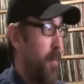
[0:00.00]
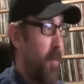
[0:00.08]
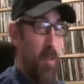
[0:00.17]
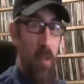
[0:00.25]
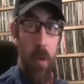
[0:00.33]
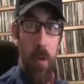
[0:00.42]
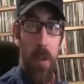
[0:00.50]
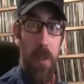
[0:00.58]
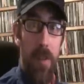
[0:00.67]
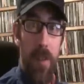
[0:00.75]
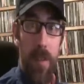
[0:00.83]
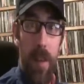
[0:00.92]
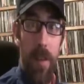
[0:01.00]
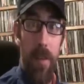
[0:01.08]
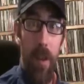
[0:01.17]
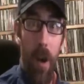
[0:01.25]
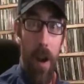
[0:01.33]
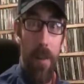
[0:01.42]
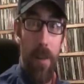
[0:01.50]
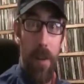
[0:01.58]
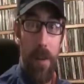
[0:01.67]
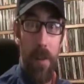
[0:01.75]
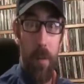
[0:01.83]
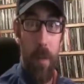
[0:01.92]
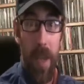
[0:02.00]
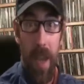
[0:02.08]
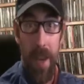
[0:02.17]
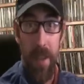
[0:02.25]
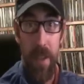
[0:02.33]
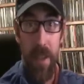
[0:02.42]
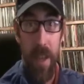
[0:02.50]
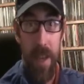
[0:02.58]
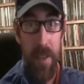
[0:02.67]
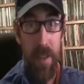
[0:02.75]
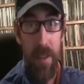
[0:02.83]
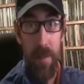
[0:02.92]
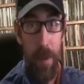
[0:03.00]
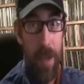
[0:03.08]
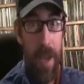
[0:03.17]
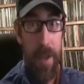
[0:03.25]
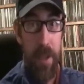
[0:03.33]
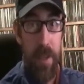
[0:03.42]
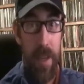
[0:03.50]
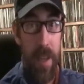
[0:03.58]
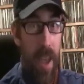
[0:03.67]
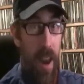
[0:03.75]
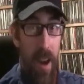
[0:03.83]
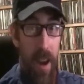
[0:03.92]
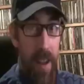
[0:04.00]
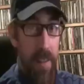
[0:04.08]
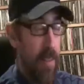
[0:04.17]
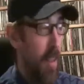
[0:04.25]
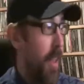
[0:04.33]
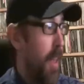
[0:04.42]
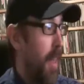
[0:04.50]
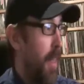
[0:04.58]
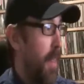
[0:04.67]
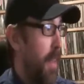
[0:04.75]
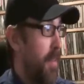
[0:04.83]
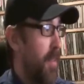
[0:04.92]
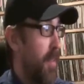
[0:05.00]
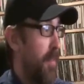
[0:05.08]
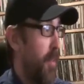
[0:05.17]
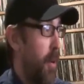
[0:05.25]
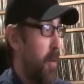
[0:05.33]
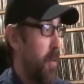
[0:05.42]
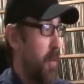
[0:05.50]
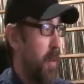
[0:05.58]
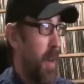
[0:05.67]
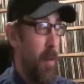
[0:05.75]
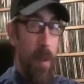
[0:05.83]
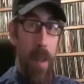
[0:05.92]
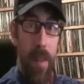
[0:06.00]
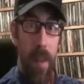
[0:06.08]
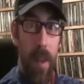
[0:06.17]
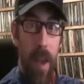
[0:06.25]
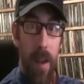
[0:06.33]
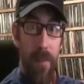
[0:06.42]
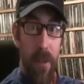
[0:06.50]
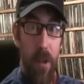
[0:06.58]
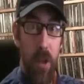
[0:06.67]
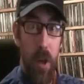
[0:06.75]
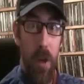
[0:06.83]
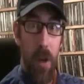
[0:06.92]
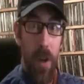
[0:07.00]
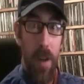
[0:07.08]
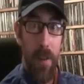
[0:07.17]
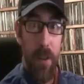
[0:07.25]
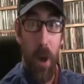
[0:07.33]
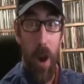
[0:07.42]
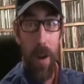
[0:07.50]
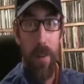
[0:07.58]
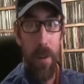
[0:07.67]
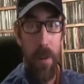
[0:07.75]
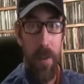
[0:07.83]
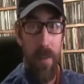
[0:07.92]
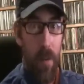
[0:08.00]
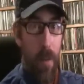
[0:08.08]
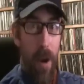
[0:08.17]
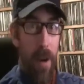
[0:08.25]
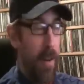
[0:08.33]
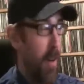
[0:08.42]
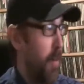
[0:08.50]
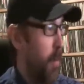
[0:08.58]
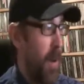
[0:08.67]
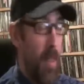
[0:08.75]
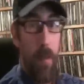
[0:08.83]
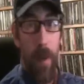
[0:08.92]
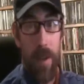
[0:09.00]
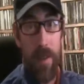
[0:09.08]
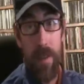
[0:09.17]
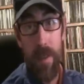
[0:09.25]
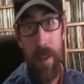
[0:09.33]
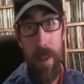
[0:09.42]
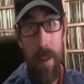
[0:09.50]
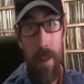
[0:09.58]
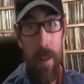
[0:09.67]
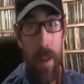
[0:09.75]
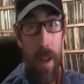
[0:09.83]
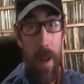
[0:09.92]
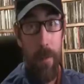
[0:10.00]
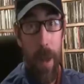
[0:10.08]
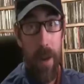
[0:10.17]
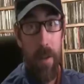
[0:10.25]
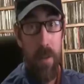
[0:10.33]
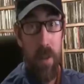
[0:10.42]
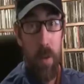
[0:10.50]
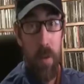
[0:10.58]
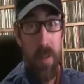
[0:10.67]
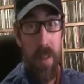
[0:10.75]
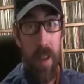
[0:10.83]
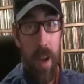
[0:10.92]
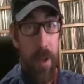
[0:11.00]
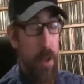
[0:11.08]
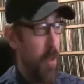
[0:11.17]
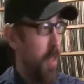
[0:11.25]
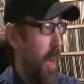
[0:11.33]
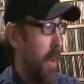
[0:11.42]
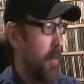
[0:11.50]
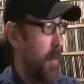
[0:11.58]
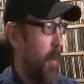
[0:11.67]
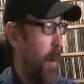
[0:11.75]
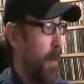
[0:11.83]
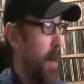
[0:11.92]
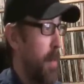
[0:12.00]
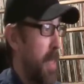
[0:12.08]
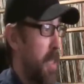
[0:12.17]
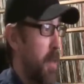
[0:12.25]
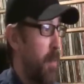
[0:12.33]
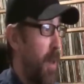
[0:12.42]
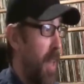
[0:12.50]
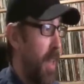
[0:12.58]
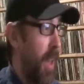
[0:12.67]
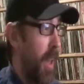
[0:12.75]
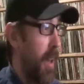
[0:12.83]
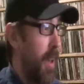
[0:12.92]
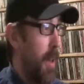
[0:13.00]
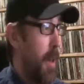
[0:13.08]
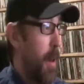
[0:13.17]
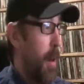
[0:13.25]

students, doctors, PhD candidates. These are the folks who are going to be the future doctors of America and one of the best medical schools in the country, Tufts. So I'm going to be speaking